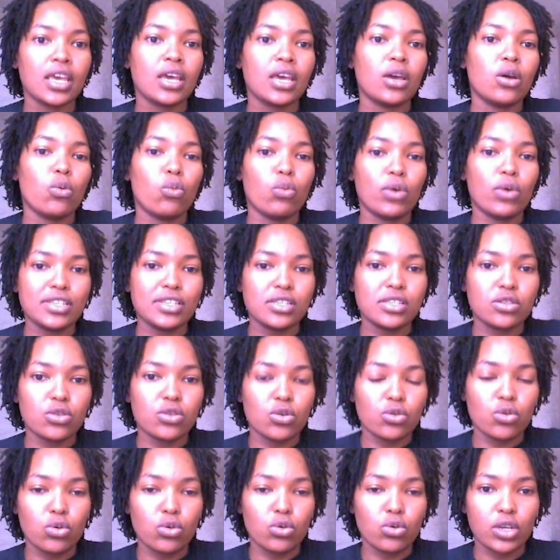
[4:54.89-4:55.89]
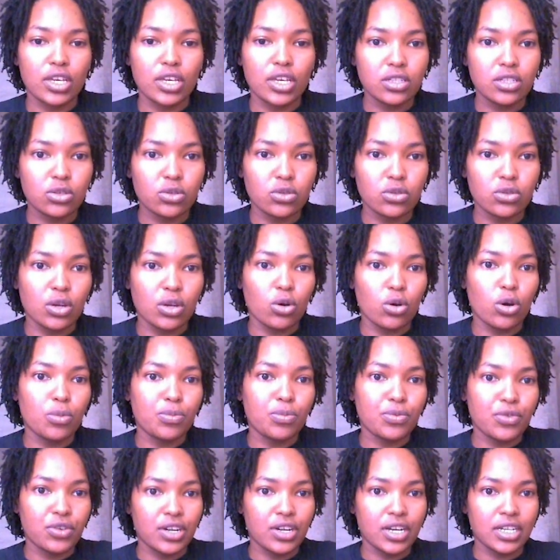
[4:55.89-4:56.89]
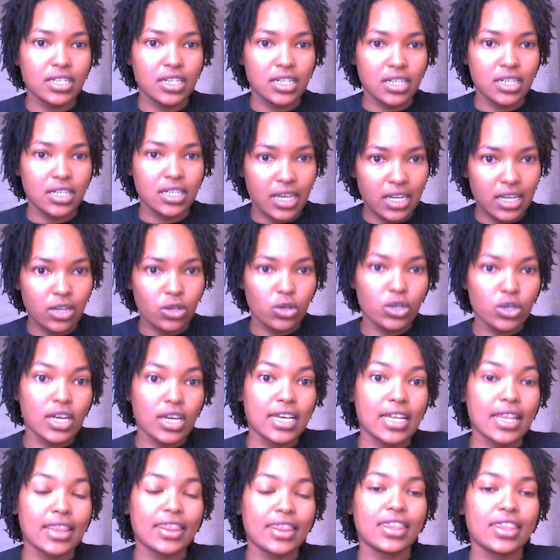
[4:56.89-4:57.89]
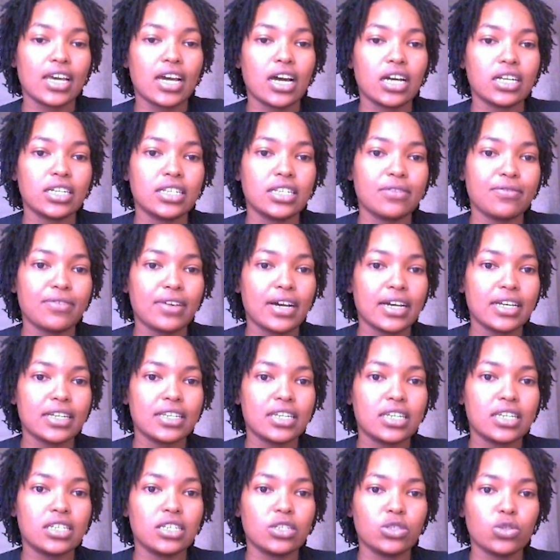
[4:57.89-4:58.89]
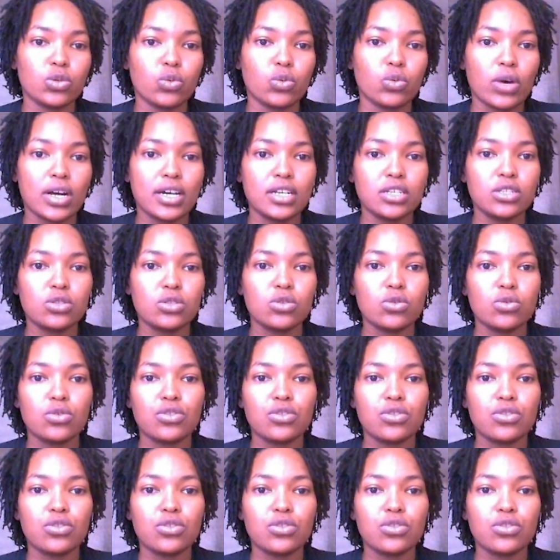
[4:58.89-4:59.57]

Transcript: Once you get to the creator dialog, they are divided into 1, 2,